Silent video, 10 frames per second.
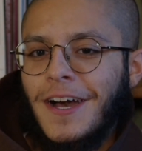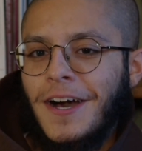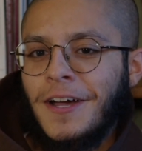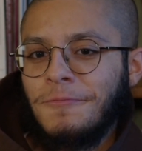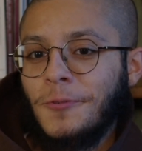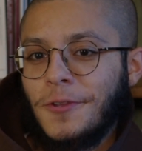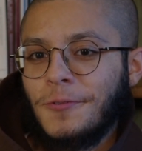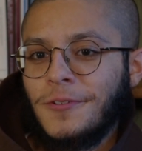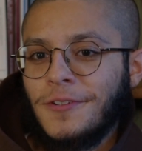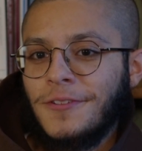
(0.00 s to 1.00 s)
I'm with
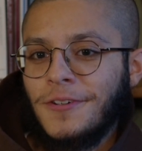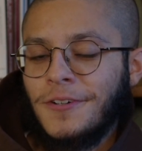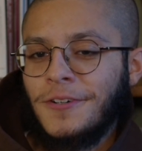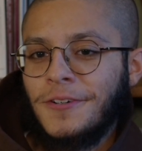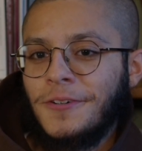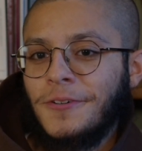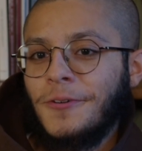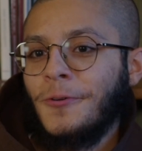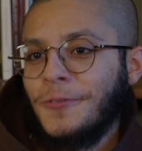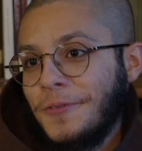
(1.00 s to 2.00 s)
one of the
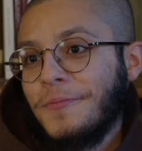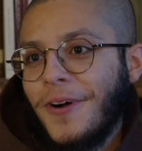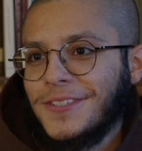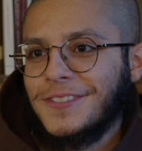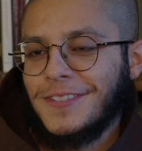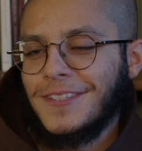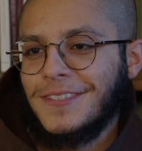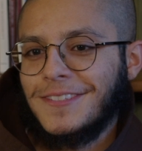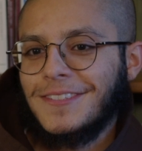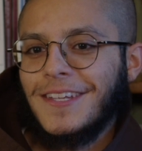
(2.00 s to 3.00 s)
older
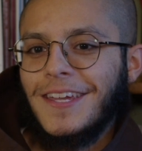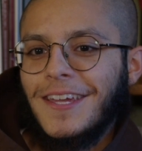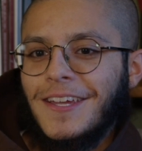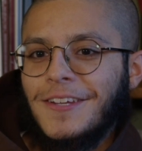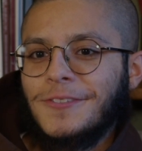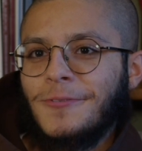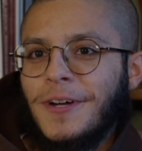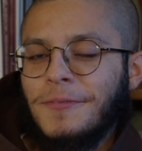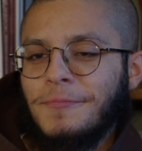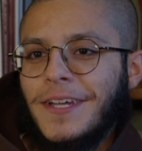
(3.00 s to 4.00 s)
postulants, so
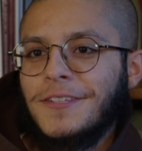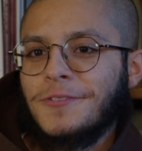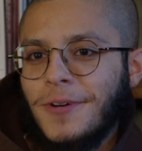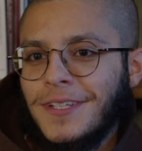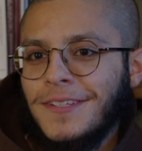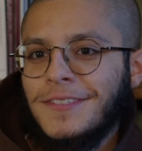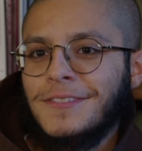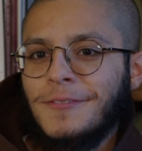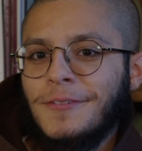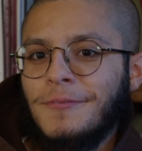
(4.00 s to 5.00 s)
I'm in my
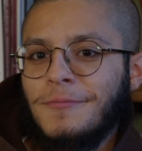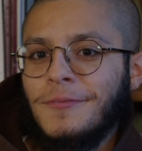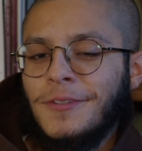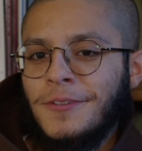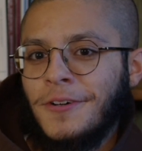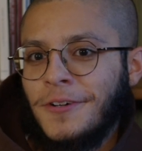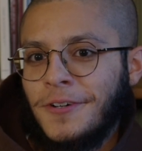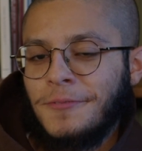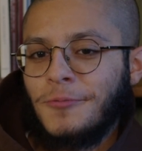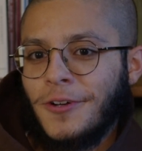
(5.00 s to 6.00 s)
20s.
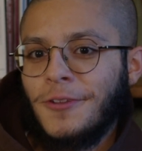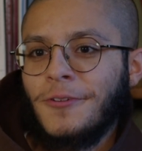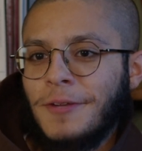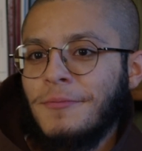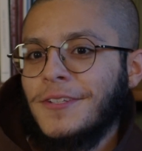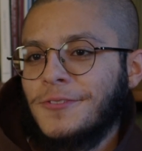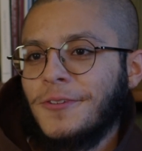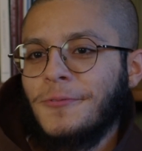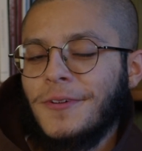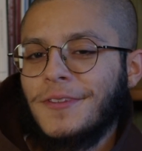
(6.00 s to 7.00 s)
The brother I
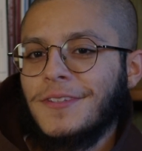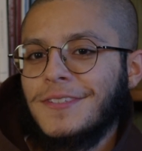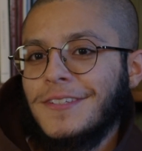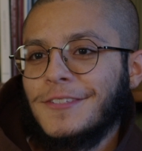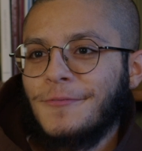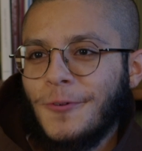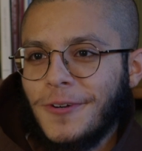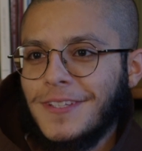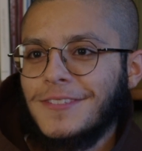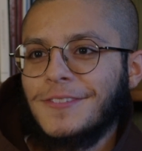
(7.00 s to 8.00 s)
minister with is in his
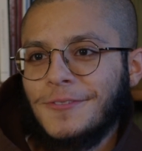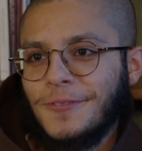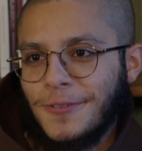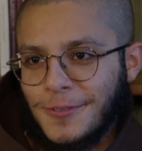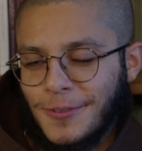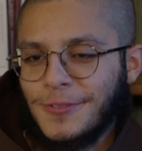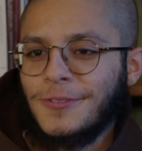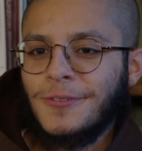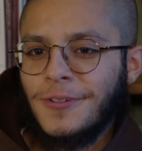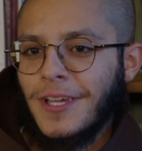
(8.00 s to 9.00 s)
40s, so there's
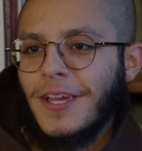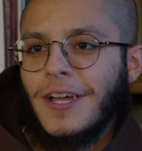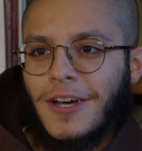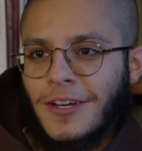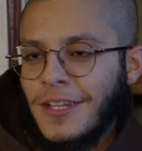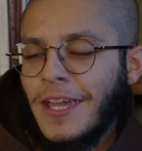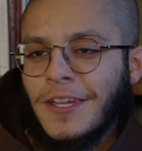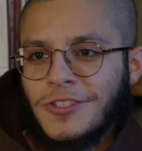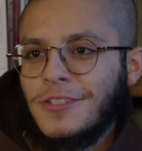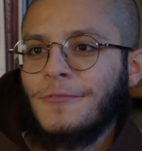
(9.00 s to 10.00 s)
also an
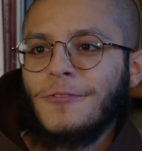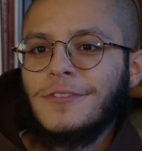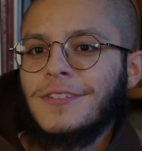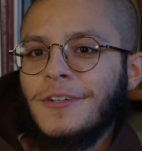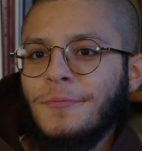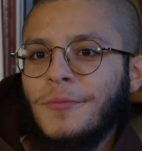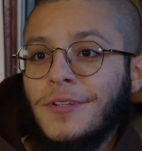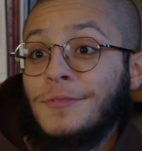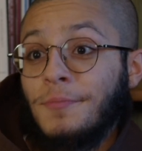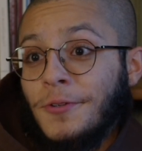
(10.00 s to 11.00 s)
age difference there, but
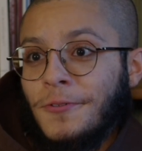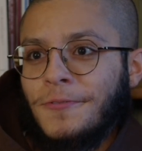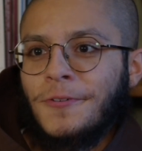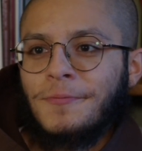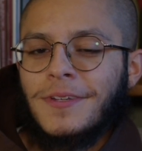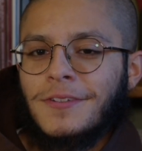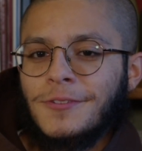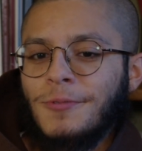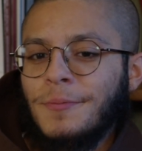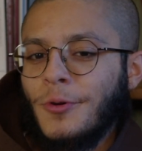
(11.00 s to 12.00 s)
it's beautiful
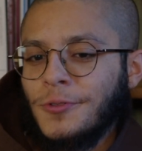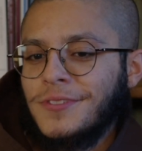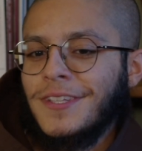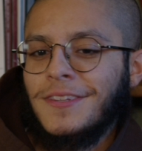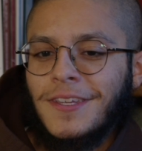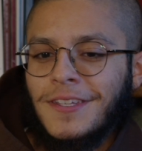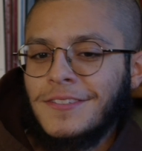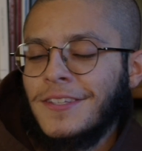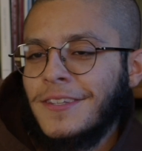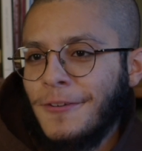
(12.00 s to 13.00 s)
because we both see
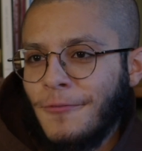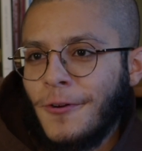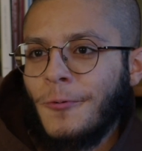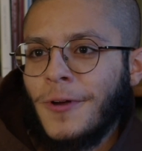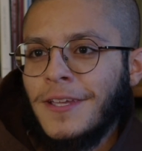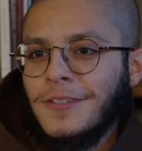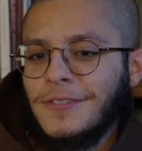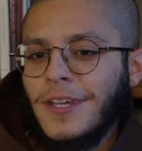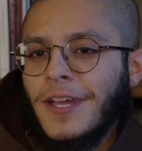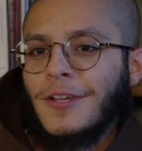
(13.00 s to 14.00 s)
things in different ways,
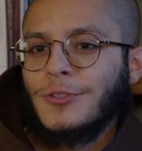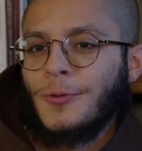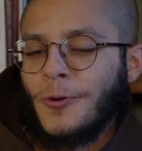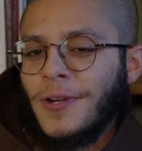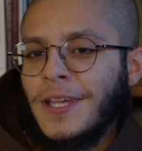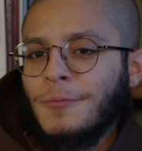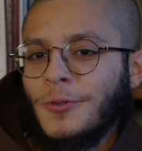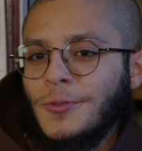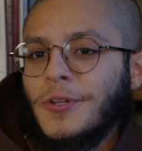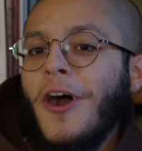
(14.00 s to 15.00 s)
so we're able
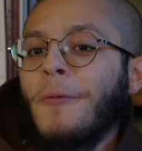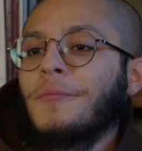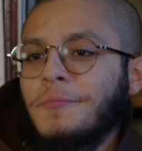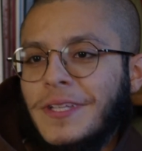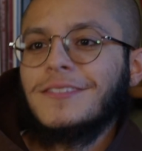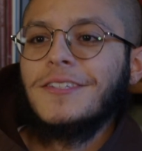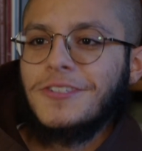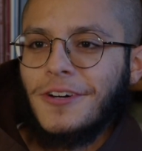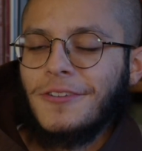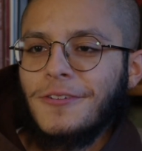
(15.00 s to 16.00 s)
to complement
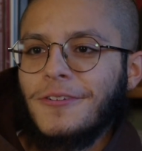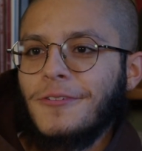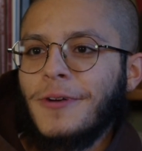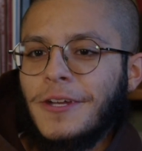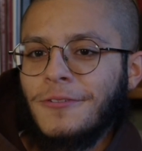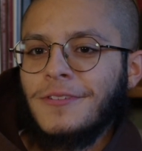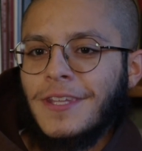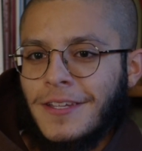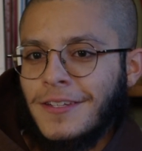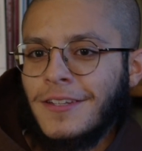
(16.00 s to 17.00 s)
each other rather
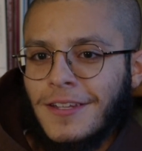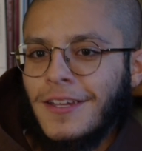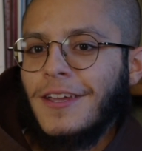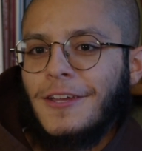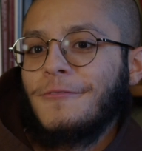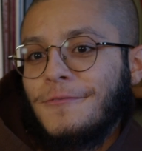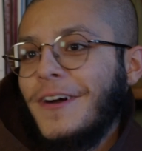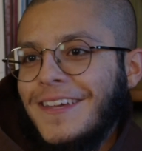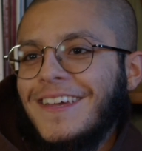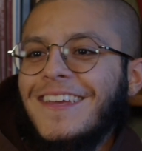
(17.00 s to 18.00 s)
than
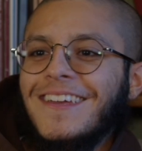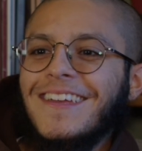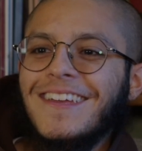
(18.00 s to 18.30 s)
fight.